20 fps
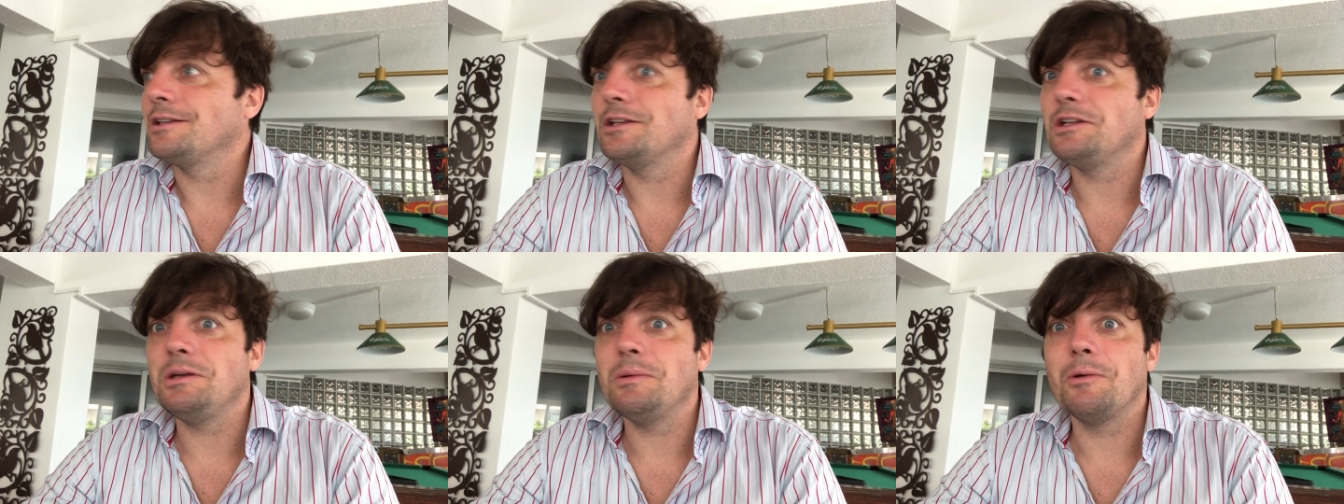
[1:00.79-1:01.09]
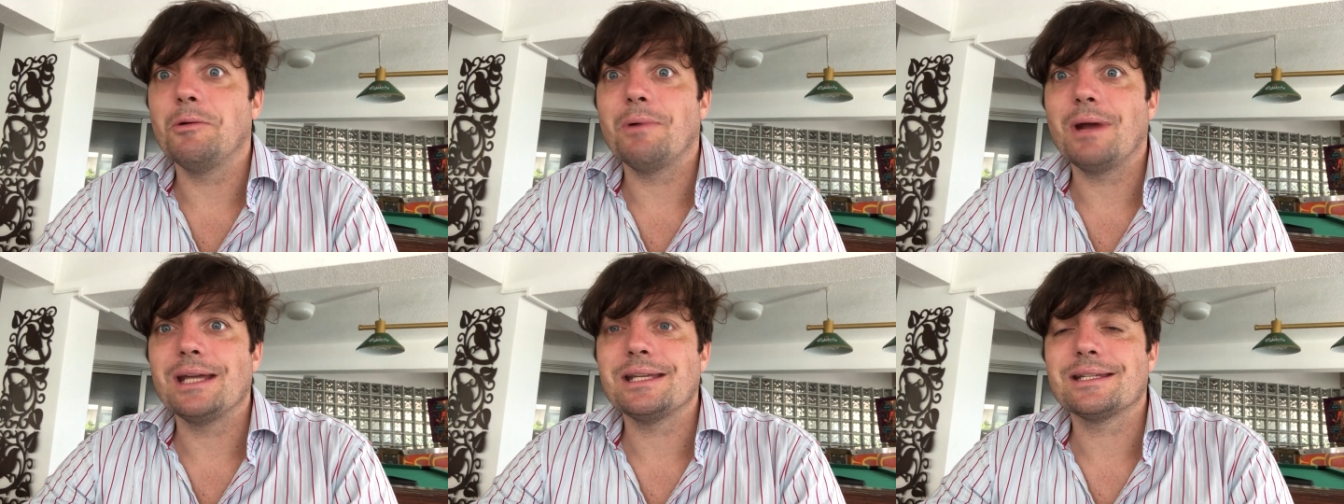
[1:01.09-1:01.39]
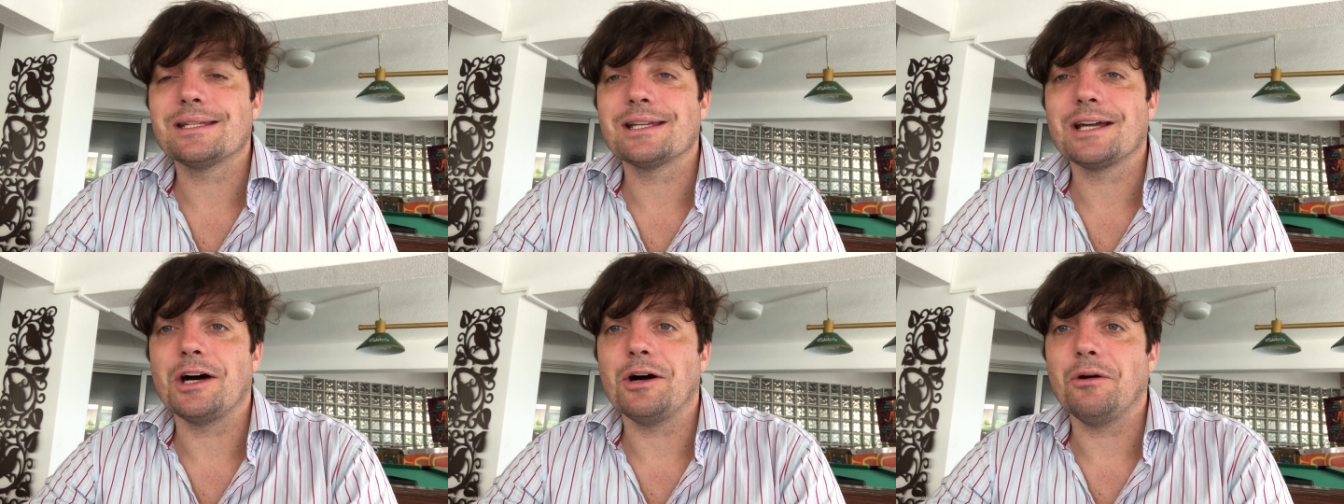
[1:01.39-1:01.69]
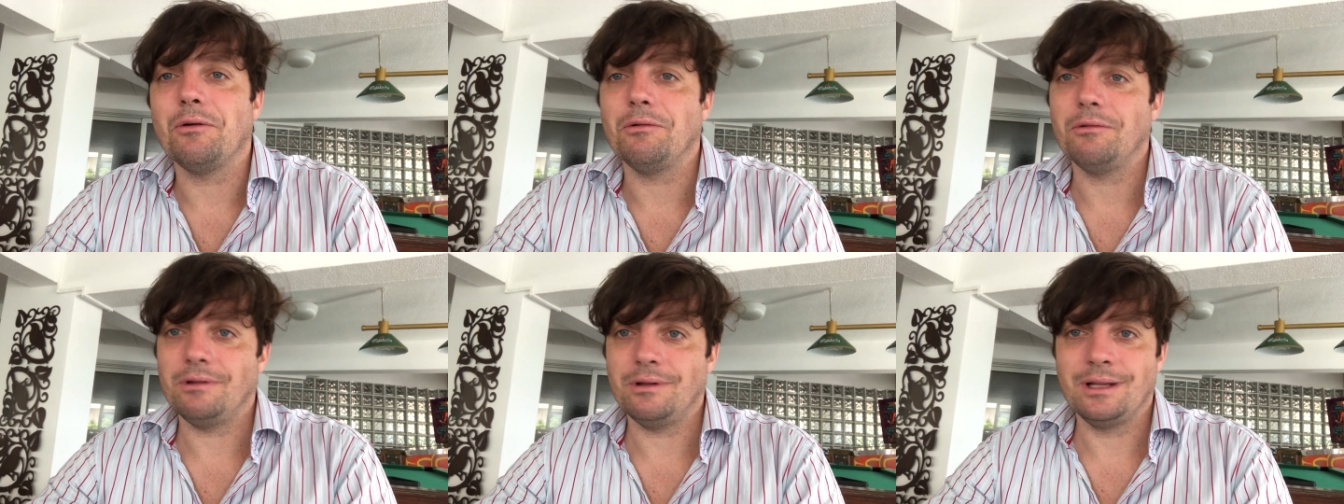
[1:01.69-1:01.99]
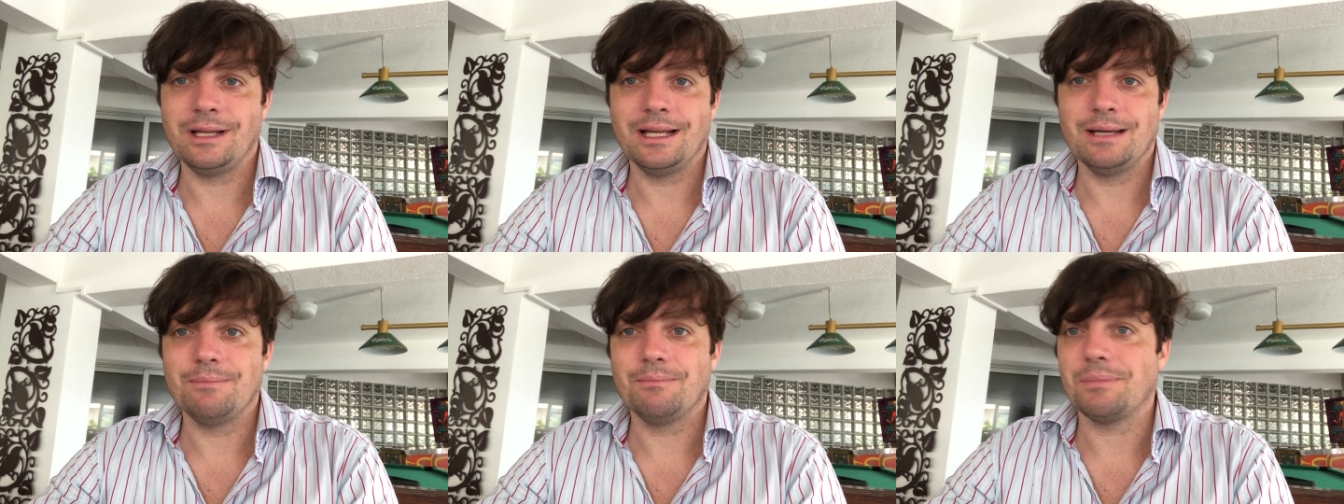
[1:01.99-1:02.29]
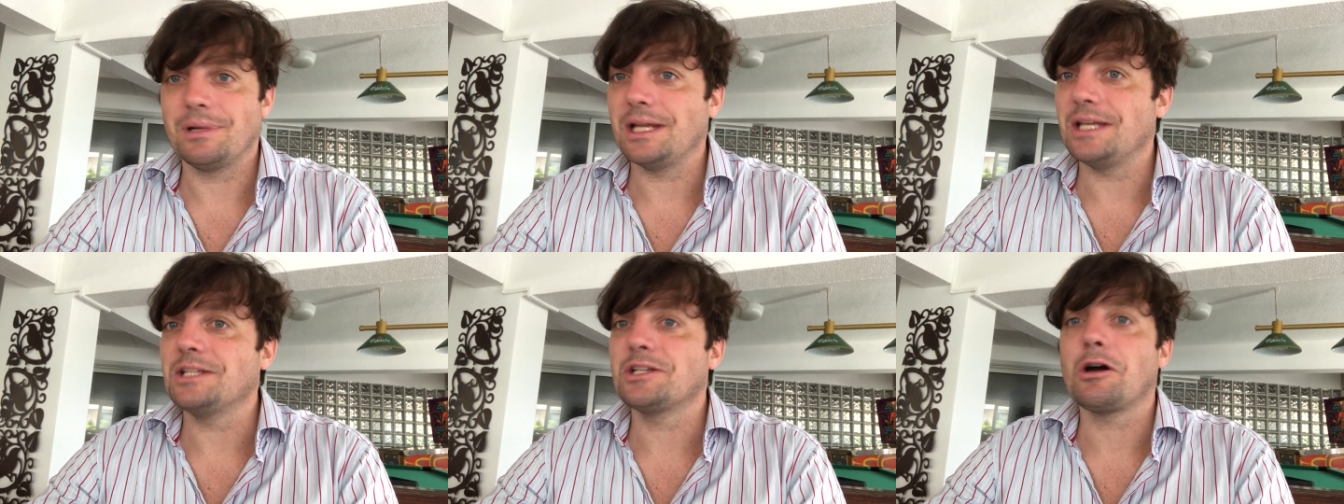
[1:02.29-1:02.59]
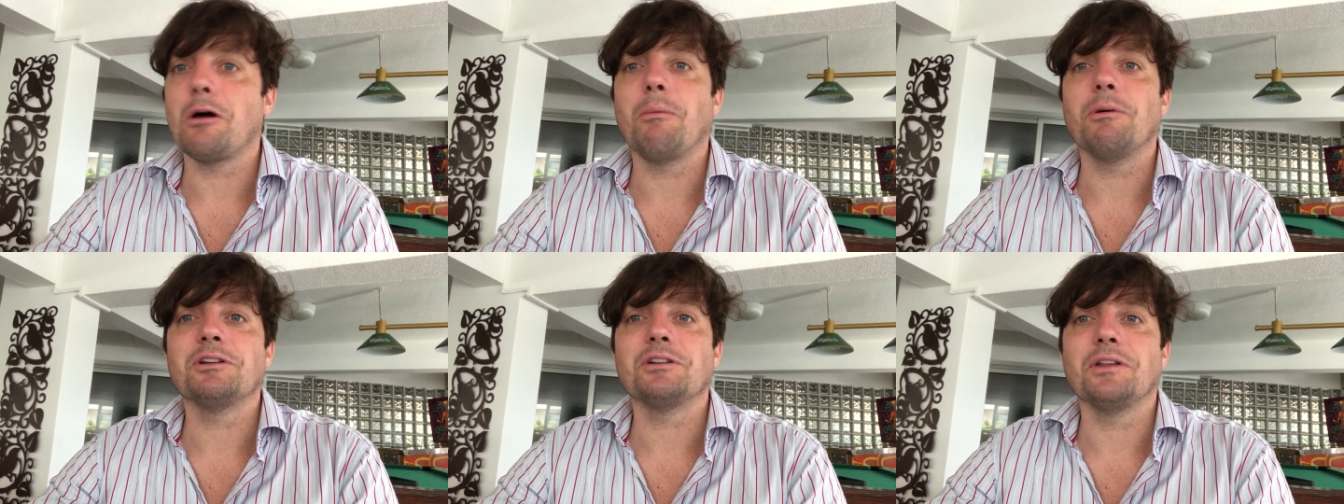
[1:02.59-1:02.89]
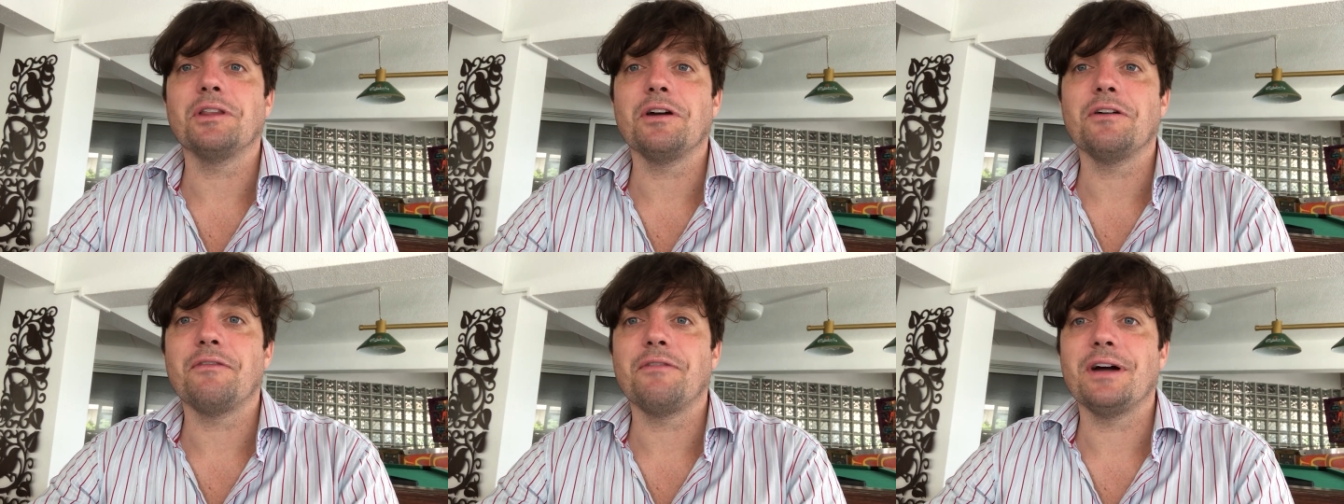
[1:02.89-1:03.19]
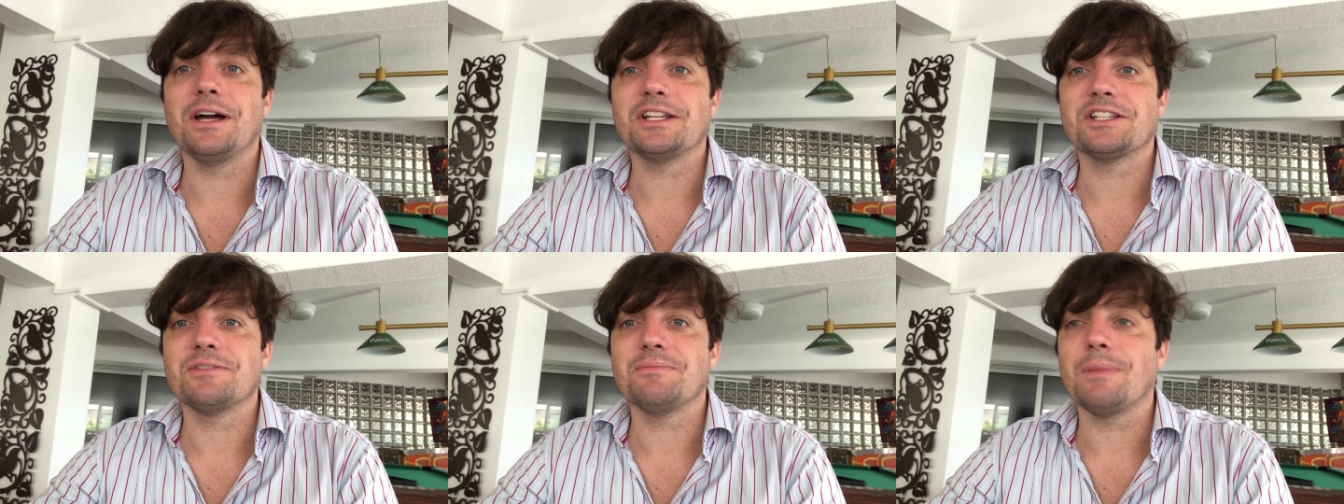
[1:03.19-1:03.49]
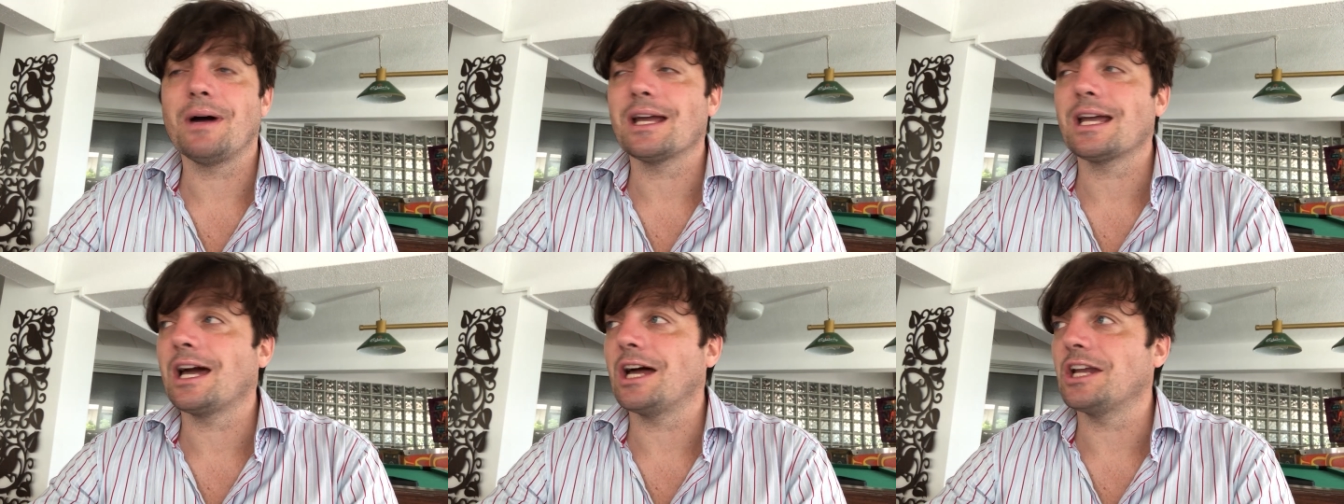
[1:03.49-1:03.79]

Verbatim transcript: the human race as a whole. Please comment on the affairs of my